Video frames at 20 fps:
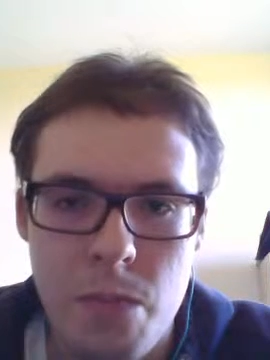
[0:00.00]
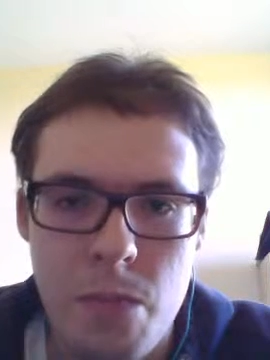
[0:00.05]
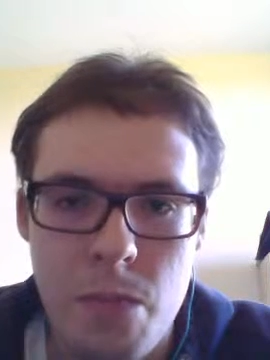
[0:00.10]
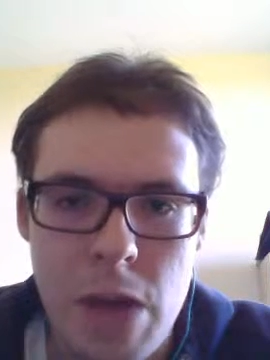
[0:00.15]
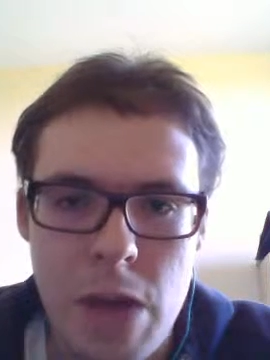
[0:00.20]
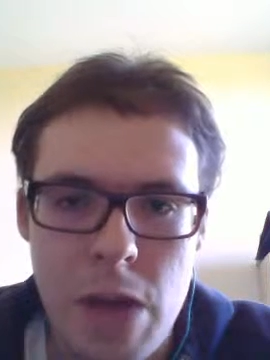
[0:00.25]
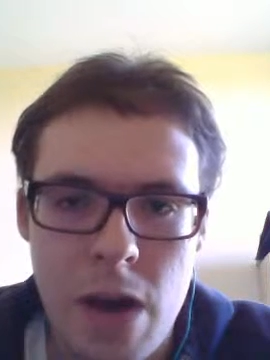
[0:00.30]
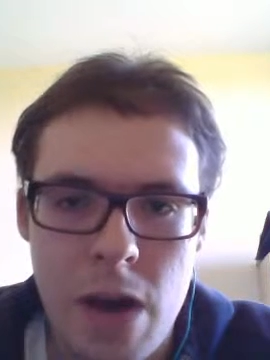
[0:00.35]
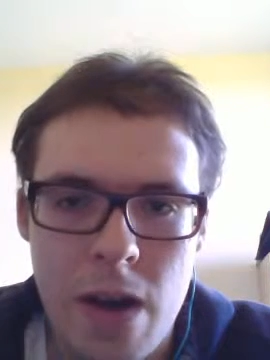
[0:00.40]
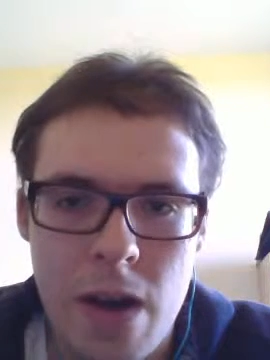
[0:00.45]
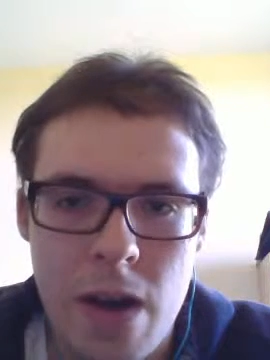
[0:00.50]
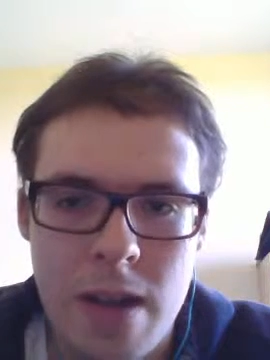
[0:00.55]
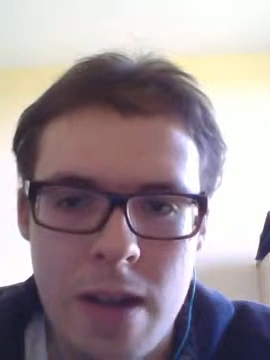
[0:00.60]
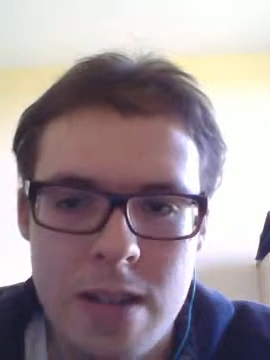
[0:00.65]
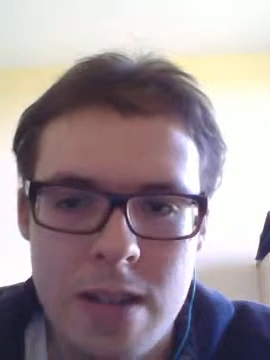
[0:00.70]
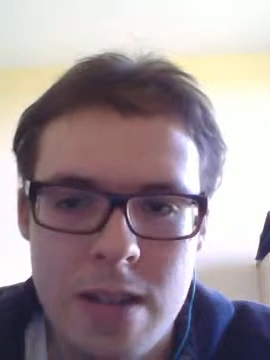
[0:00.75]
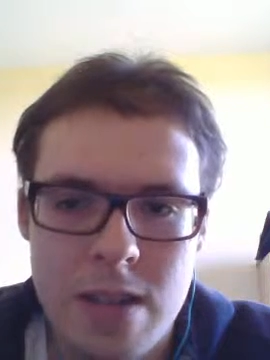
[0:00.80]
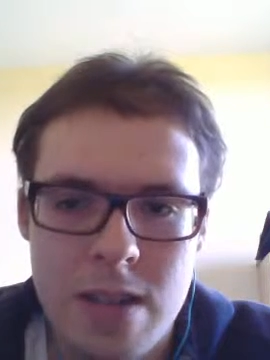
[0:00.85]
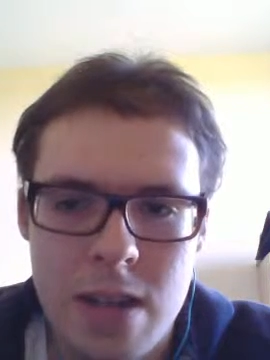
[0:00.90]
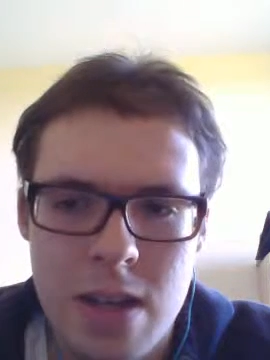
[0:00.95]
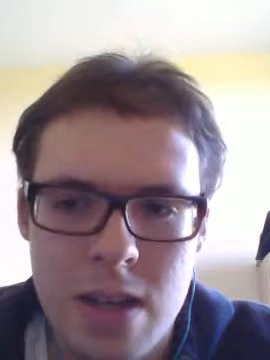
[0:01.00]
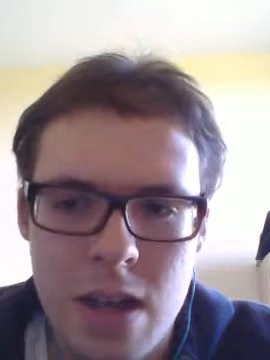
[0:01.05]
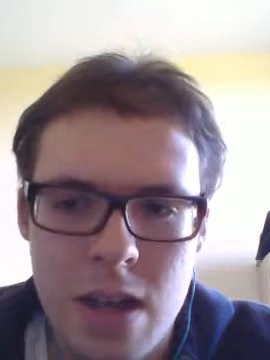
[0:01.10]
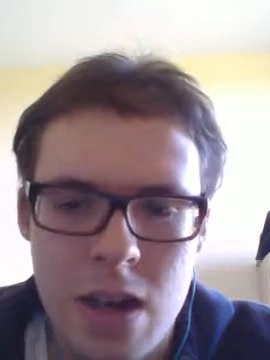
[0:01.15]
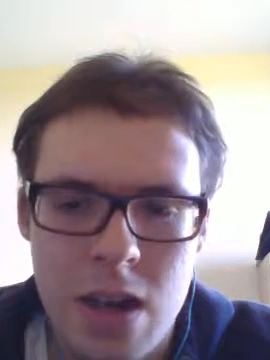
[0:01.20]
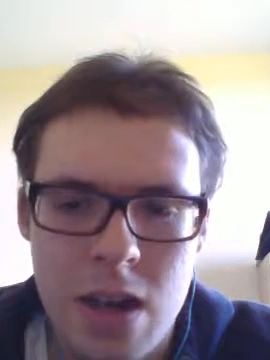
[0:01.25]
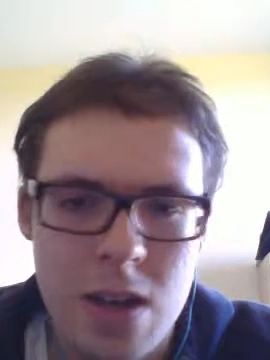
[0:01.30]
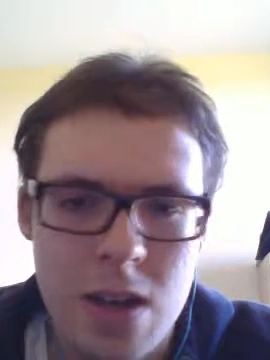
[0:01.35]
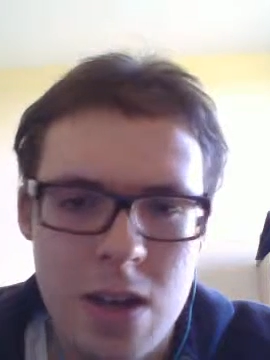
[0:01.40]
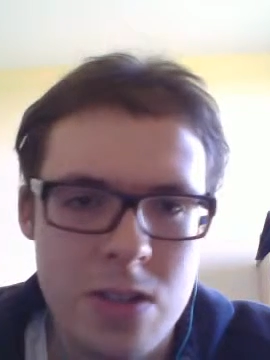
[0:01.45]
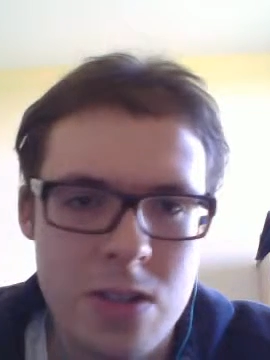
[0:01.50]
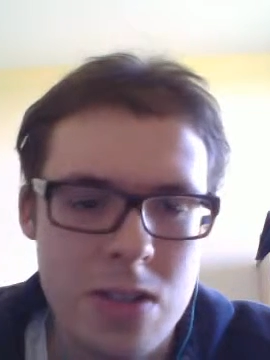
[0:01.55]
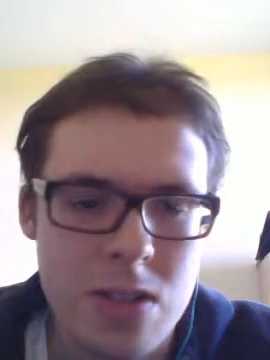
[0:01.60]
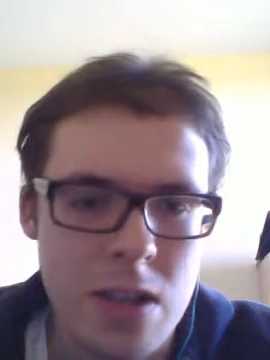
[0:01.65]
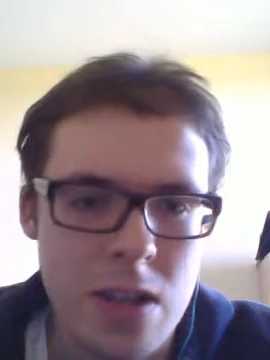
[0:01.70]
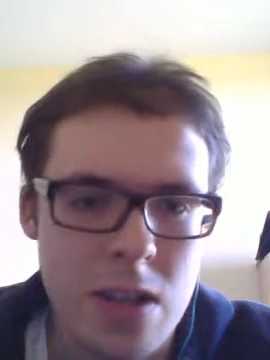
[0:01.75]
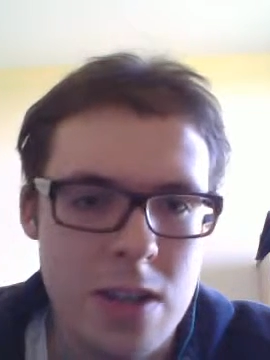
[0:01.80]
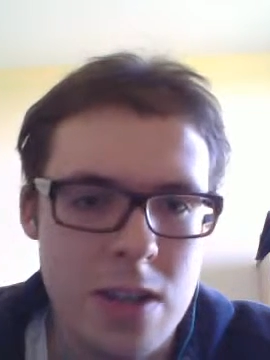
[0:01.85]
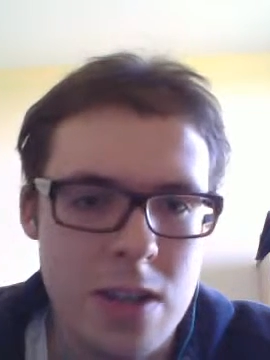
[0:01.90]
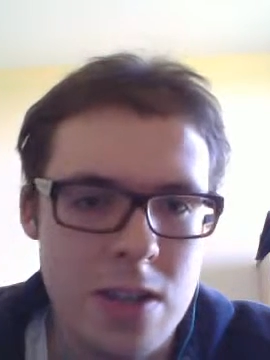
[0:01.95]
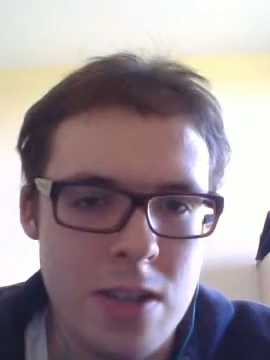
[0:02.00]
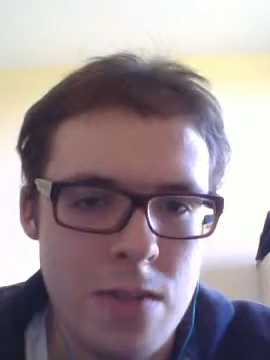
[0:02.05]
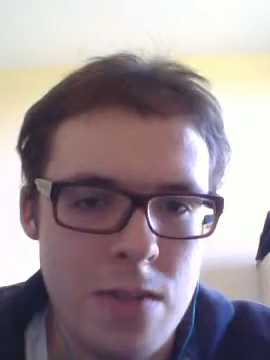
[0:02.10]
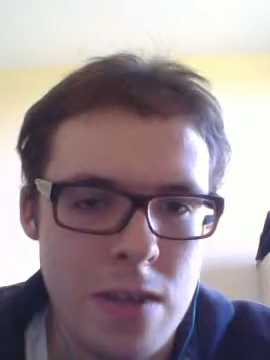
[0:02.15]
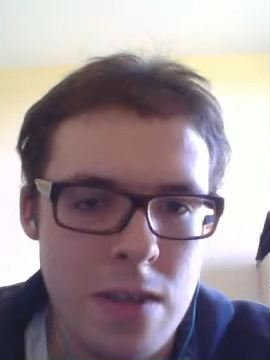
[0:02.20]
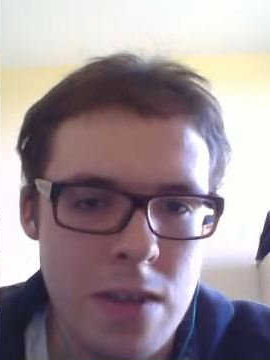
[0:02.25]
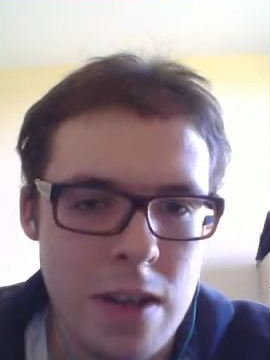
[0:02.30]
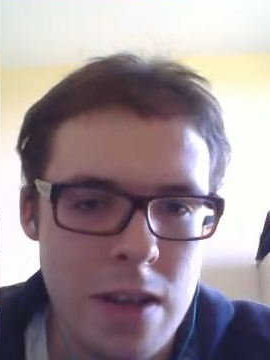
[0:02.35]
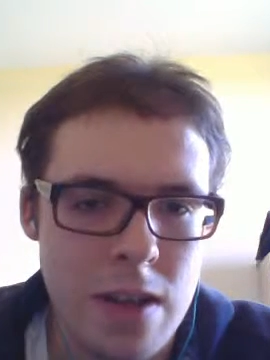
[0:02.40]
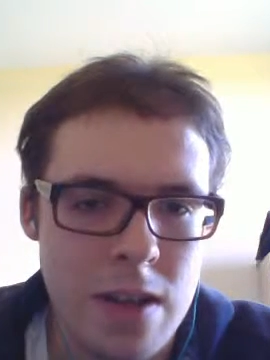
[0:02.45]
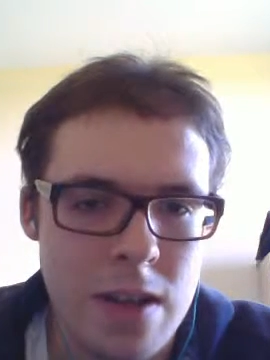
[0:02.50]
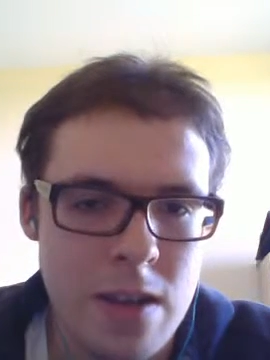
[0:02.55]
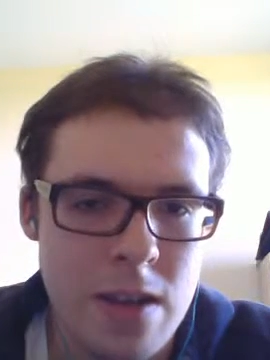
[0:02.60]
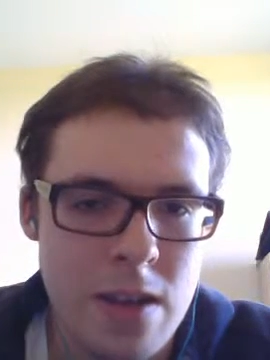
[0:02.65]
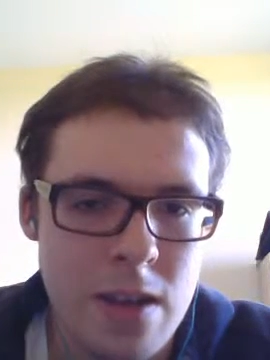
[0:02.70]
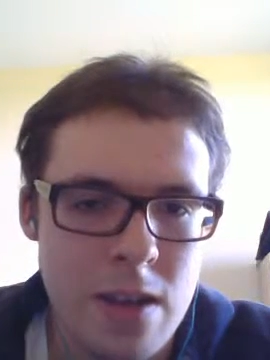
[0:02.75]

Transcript: behind Carlos Sainz, I think.